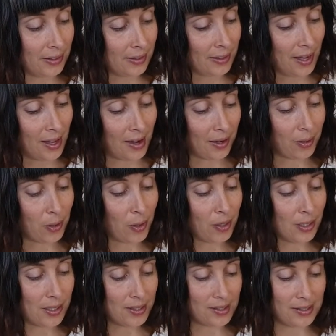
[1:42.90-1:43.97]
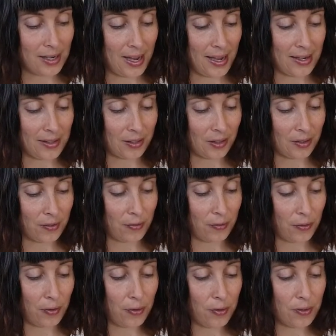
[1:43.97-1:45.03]
and I could only stand
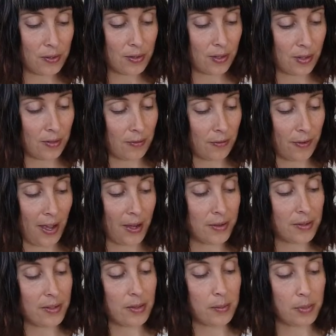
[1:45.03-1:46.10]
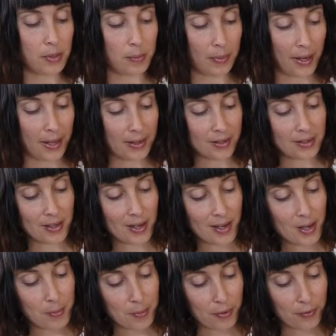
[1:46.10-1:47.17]
confused, confounded, and perplexed
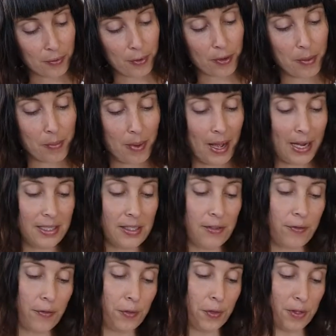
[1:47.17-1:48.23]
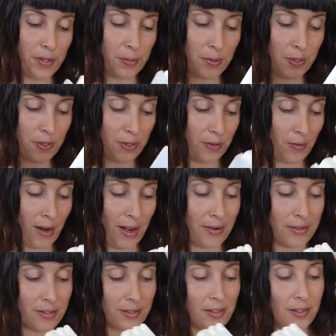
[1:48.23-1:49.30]
before the mighty force which
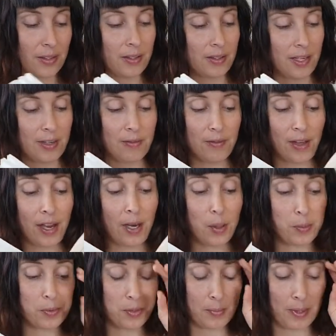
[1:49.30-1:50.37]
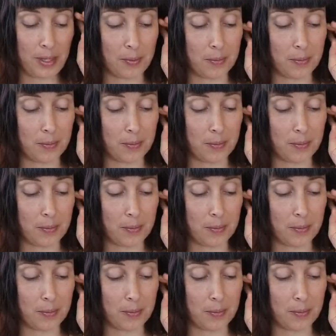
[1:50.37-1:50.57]
surrounded, enveloped me.